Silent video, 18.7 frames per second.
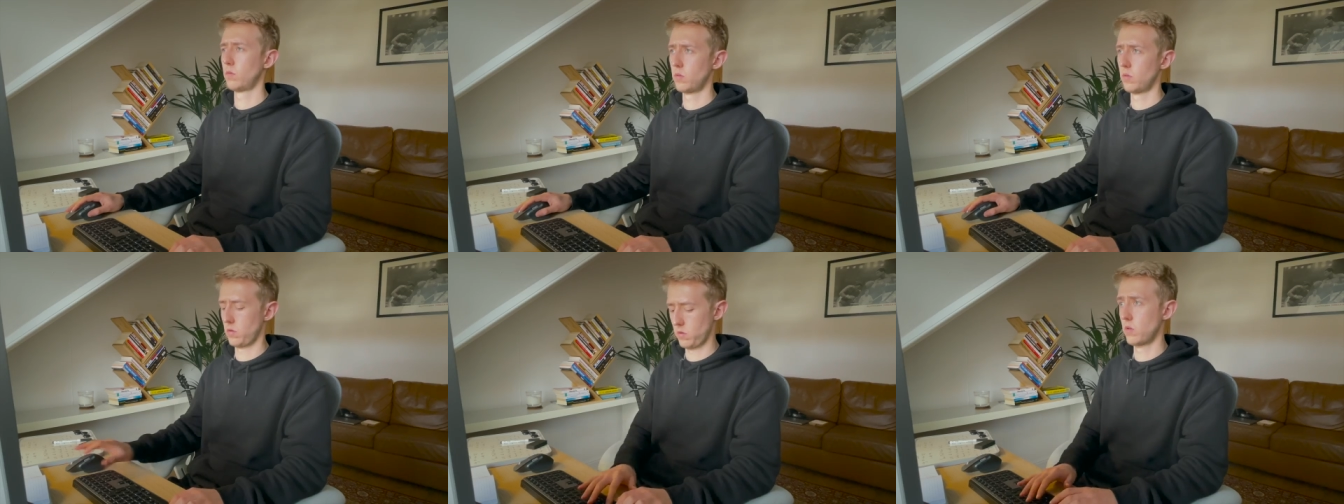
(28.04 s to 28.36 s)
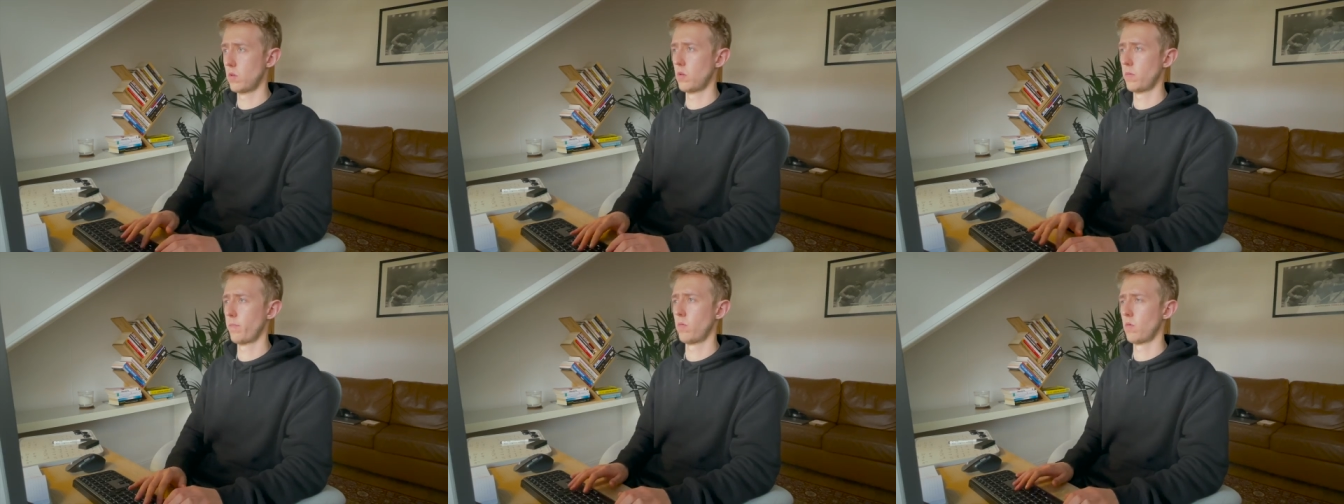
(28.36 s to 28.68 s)
to
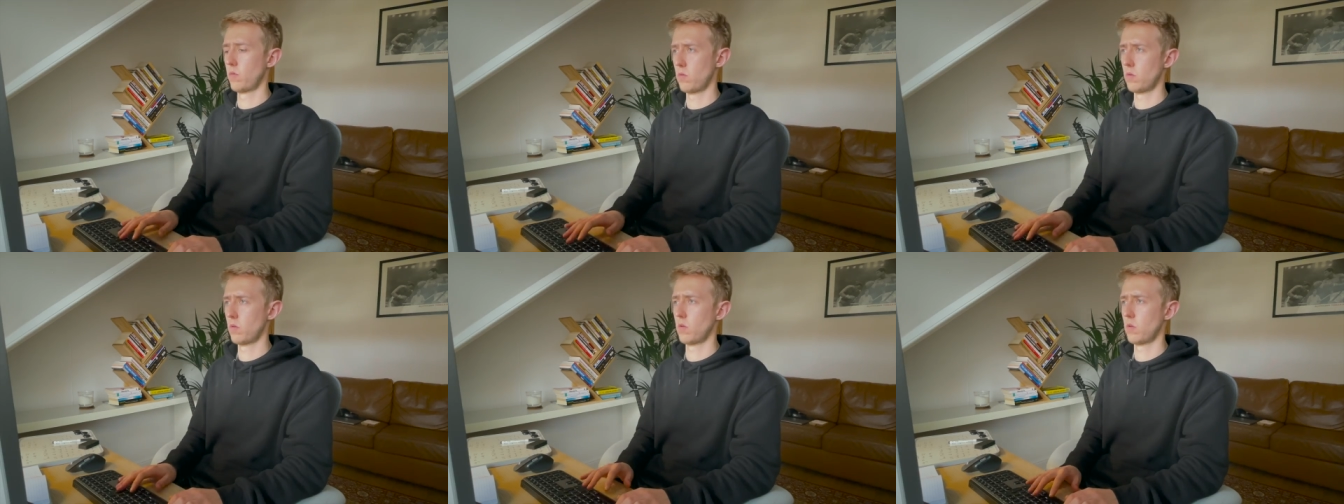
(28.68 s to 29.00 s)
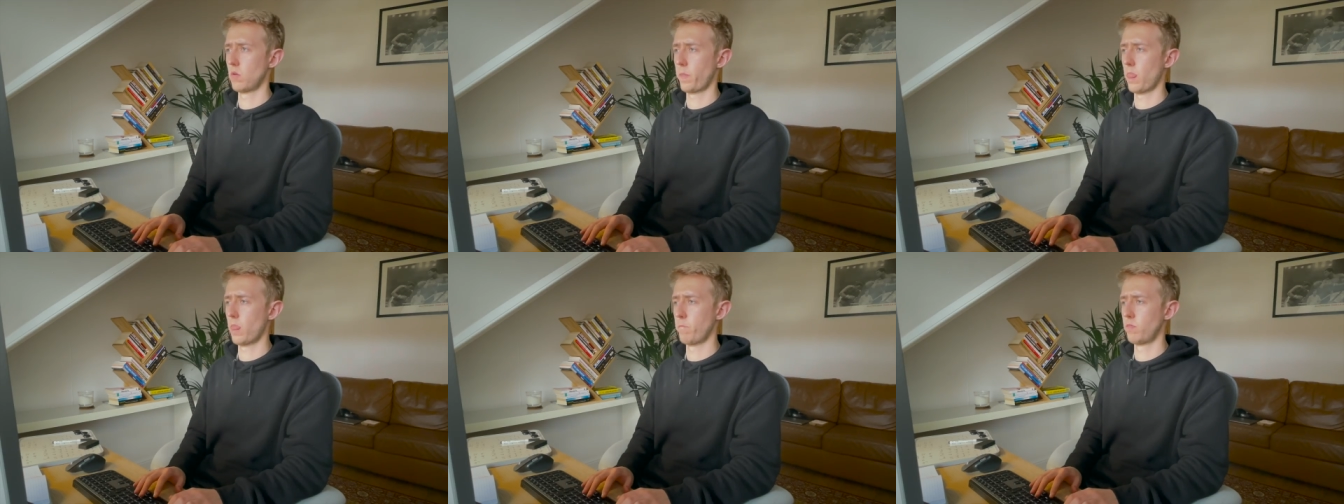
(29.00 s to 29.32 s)
four
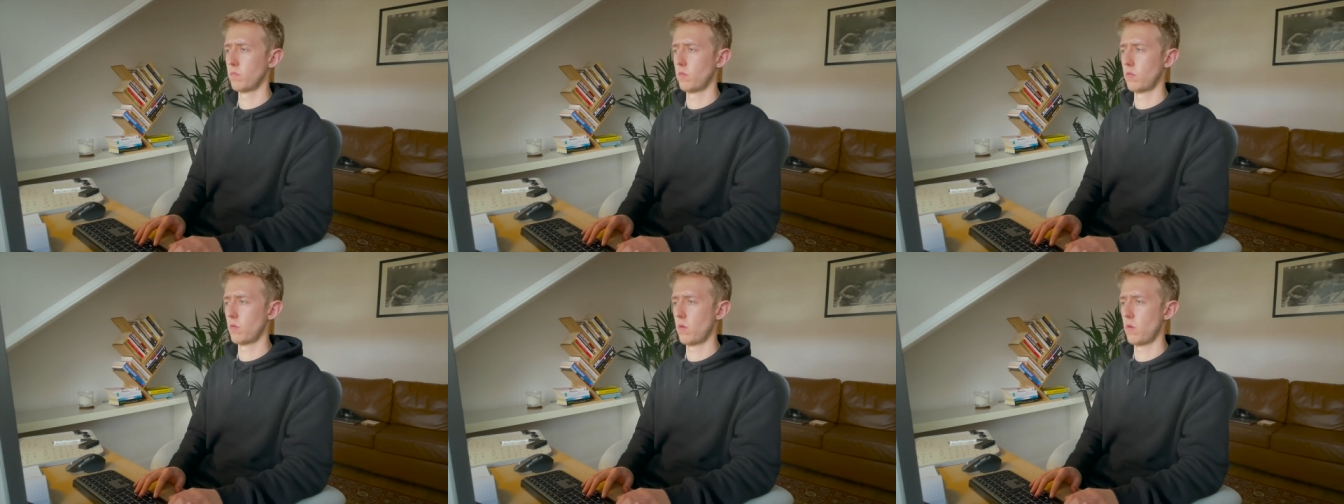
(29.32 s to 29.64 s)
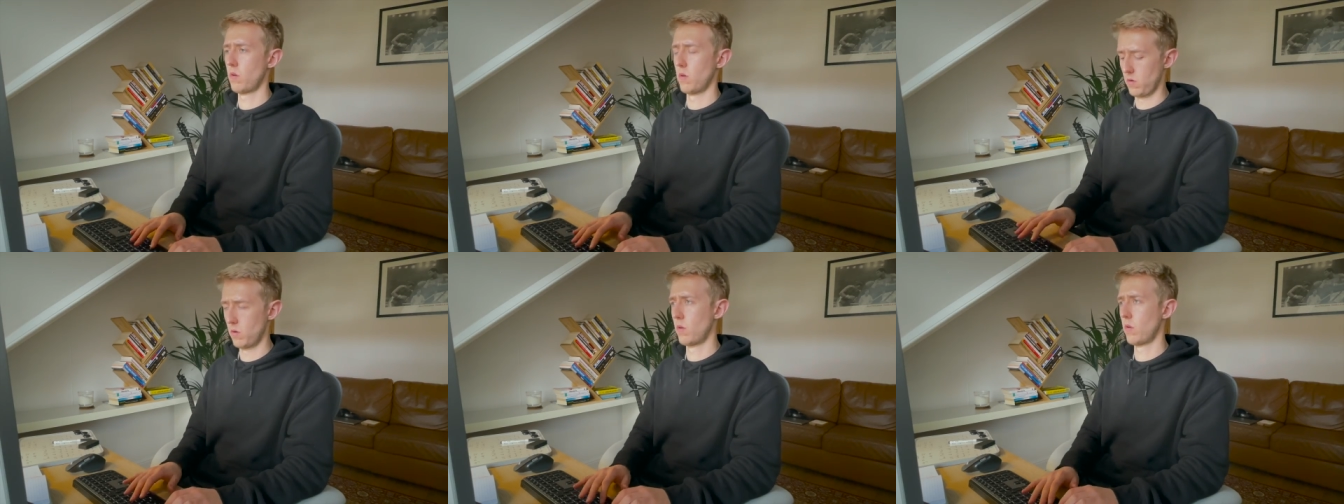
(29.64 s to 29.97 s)
analytical
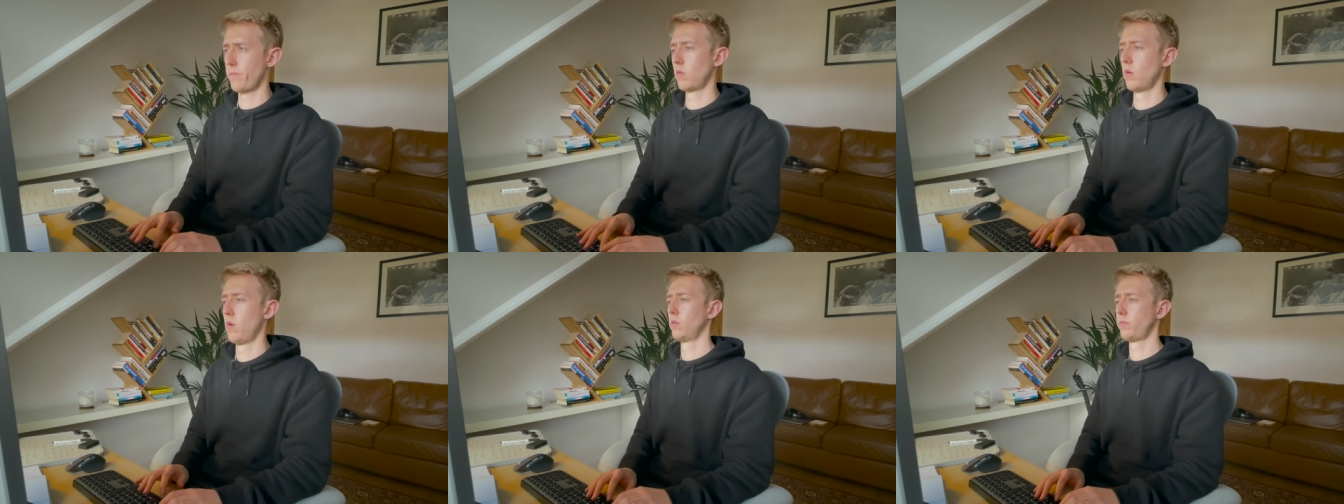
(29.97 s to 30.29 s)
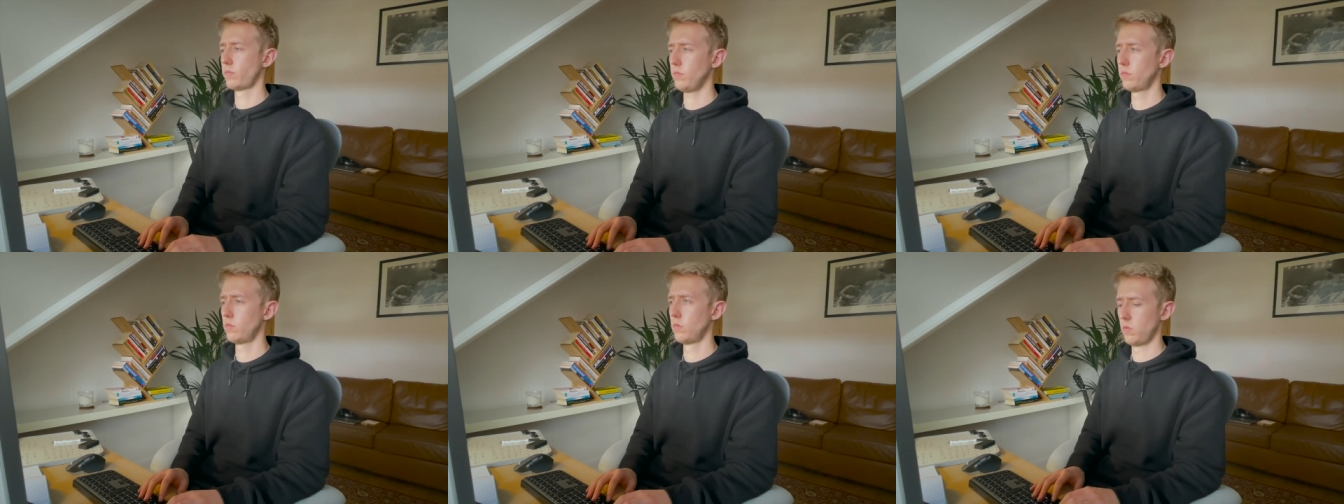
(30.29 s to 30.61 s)
roles in a
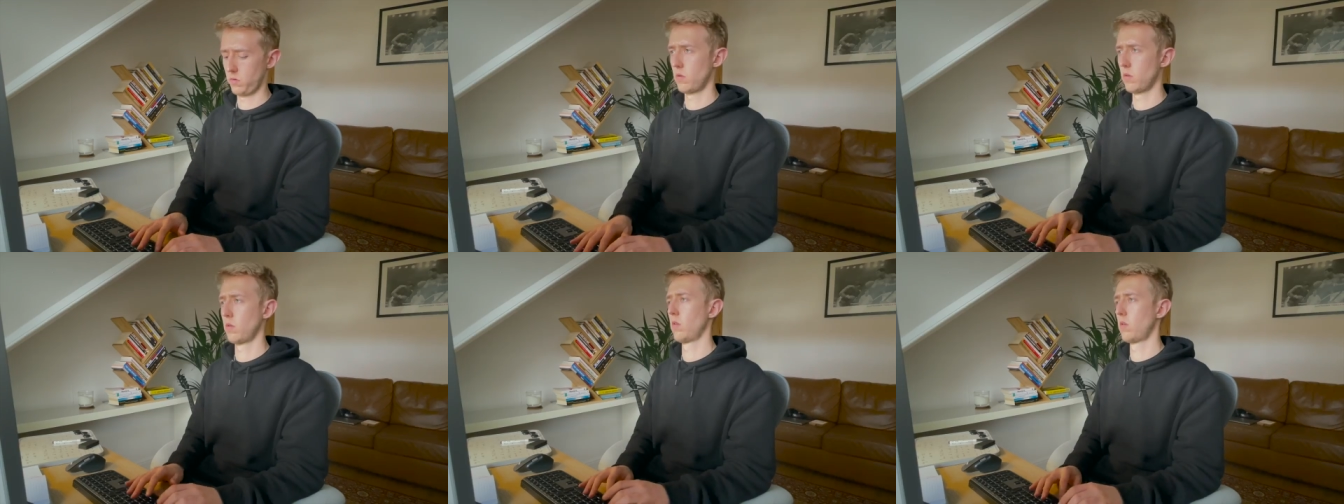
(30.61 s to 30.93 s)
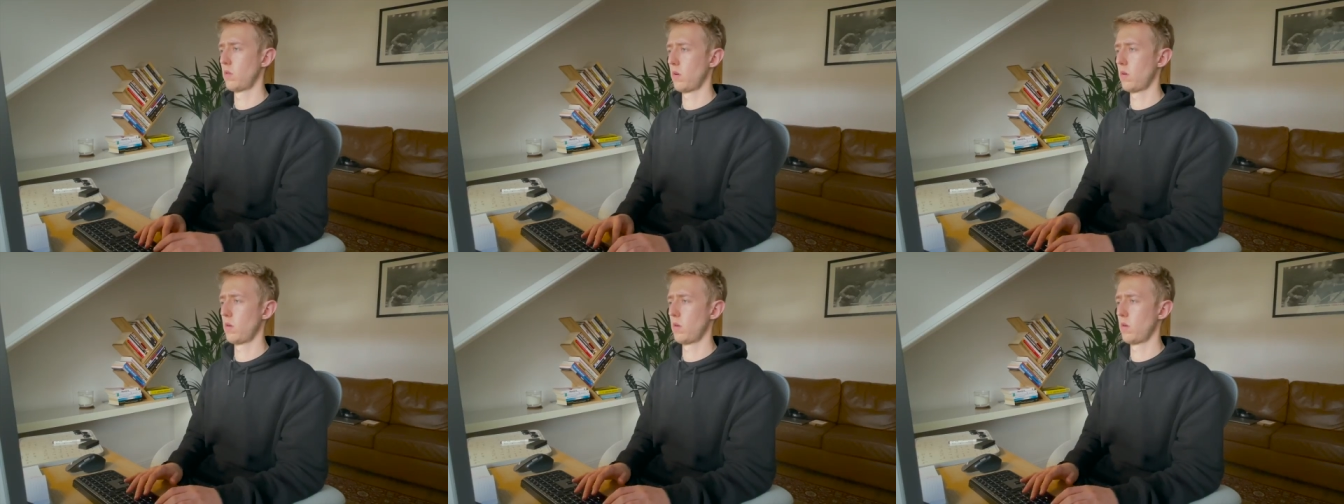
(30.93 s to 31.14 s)
variety of